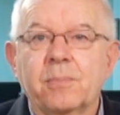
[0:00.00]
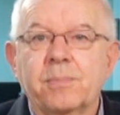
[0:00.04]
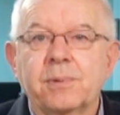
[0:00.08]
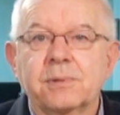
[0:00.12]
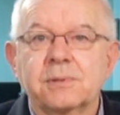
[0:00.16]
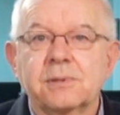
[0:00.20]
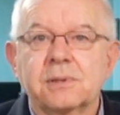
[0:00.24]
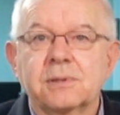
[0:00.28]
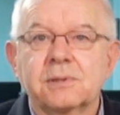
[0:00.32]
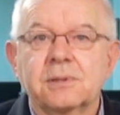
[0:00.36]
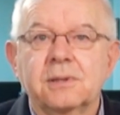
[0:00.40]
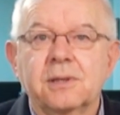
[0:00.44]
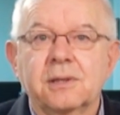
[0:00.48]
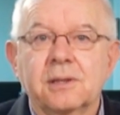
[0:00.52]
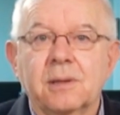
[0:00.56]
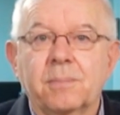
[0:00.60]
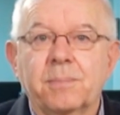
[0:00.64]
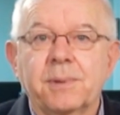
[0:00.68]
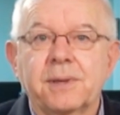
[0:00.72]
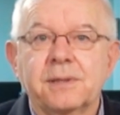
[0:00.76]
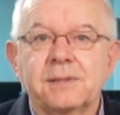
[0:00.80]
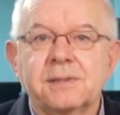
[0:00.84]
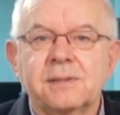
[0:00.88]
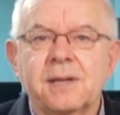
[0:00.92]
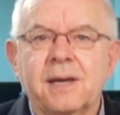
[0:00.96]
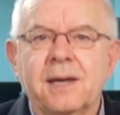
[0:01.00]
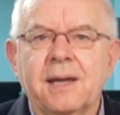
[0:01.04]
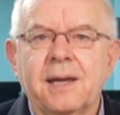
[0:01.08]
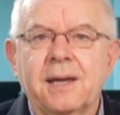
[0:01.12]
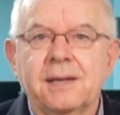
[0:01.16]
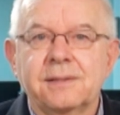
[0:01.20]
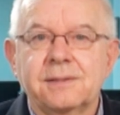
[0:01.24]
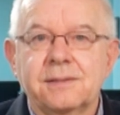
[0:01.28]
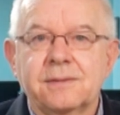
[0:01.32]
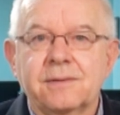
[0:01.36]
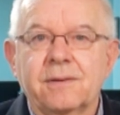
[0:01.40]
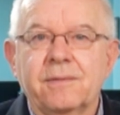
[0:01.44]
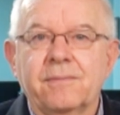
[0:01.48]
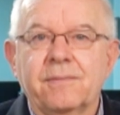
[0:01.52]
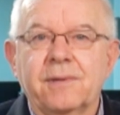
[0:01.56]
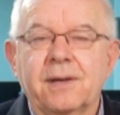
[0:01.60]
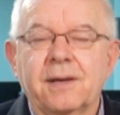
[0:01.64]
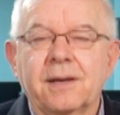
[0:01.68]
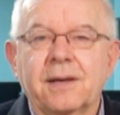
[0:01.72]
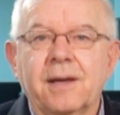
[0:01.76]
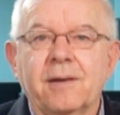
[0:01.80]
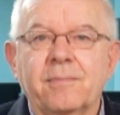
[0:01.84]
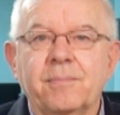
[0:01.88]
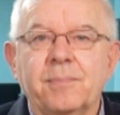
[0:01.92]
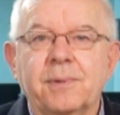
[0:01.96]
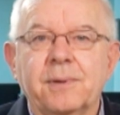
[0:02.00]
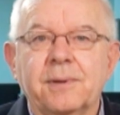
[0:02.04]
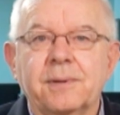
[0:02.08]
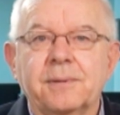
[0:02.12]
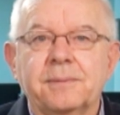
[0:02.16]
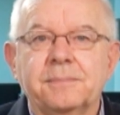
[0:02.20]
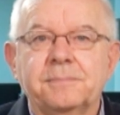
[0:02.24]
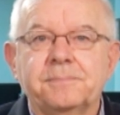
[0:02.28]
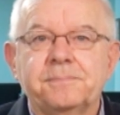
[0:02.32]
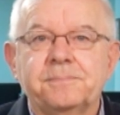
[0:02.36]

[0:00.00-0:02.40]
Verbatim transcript: position at the behest of their government.